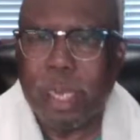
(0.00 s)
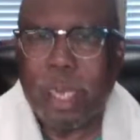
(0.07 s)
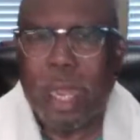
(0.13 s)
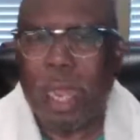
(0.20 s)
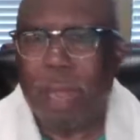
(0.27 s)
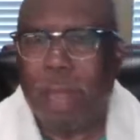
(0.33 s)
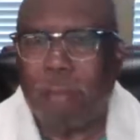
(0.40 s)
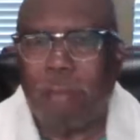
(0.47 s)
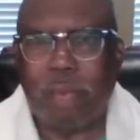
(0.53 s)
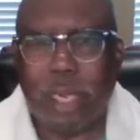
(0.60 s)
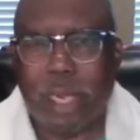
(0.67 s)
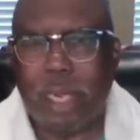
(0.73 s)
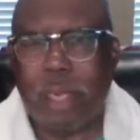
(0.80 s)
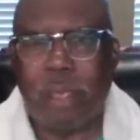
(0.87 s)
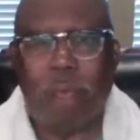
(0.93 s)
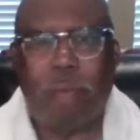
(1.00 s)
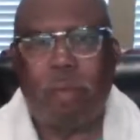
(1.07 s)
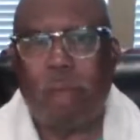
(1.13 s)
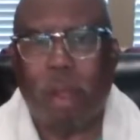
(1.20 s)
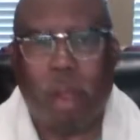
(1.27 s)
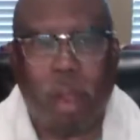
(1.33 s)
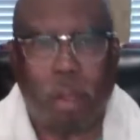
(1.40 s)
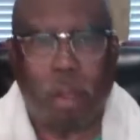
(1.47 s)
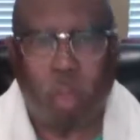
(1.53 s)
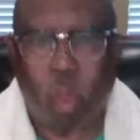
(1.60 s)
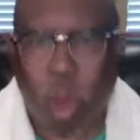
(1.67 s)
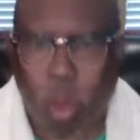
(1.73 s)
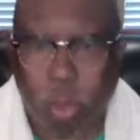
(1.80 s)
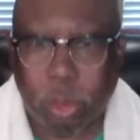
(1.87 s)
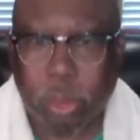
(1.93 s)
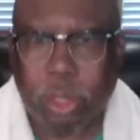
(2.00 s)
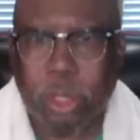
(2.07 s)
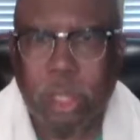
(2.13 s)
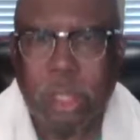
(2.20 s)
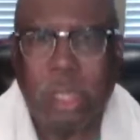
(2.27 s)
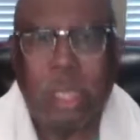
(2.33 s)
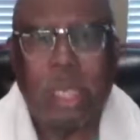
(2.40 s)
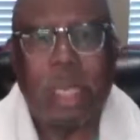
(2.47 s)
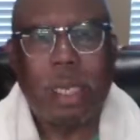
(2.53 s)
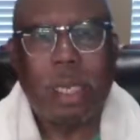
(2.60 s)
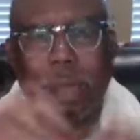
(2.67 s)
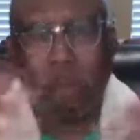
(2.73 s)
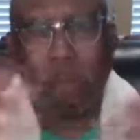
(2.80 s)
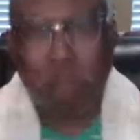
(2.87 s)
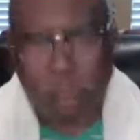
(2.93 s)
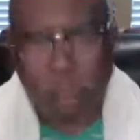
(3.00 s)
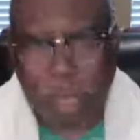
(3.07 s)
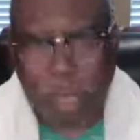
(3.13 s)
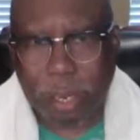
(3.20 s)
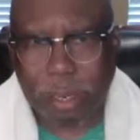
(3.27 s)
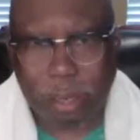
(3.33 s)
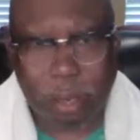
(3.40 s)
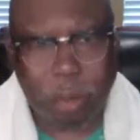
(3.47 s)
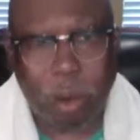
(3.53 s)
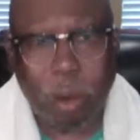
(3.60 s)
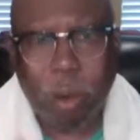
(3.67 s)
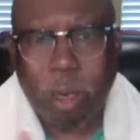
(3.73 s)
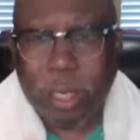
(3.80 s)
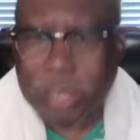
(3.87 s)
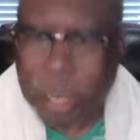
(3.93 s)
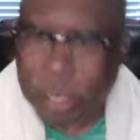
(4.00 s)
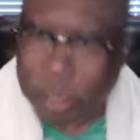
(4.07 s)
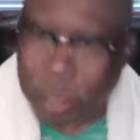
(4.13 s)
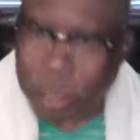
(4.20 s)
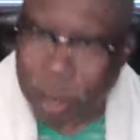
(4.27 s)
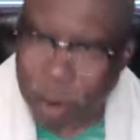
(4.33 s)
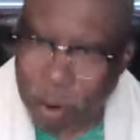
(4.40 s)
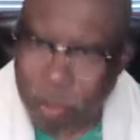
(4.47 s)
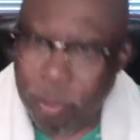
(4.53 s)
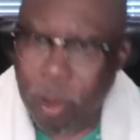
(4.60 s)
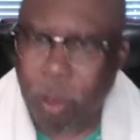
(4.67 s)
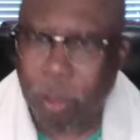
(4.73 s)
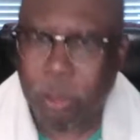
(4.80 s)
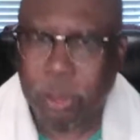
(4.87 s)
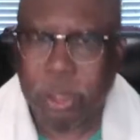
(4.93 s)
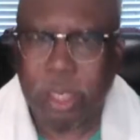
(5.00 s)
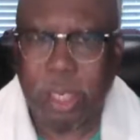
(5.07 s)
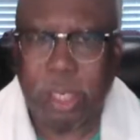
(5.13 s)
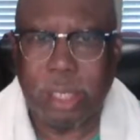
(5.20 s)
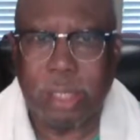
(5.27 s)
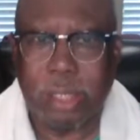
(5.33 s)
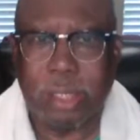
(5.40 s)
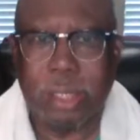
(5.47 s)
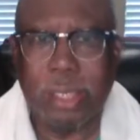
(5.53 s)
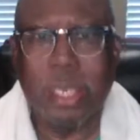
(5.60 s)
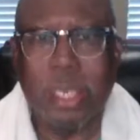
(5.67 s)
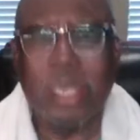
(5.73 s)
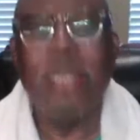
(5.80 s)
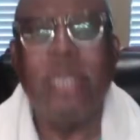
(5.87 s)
have need of and wants. And the Lord take care of those things. He